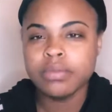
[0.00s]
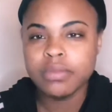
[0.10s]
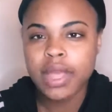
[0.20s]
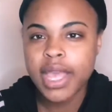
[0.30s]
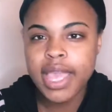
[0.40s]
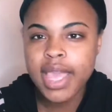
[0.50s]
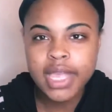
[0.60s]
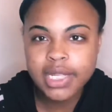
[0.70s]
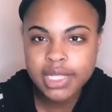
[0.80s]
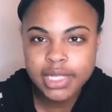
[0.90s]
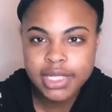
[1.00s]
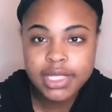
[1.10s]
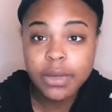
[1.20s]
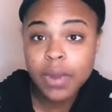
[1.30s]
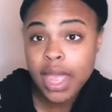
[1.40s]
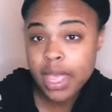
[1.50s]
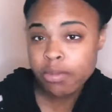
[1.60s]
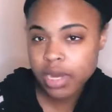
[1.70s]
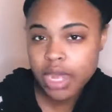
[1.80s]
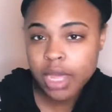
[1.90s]
I can't get to this. See where I am right
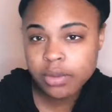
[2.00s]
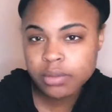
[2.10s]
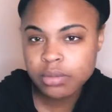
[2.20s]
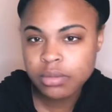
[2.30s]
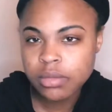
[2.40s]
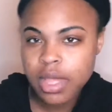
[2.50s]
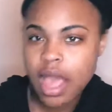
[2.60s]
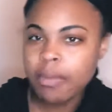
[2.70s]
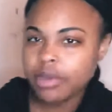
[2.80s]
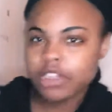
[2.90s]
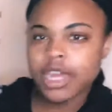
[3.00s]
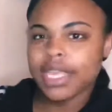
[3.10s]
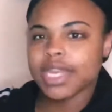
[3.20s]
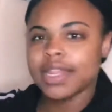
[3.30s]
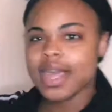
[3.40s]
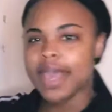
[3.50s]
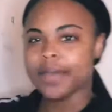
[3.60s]
now? How am I trying to get to that?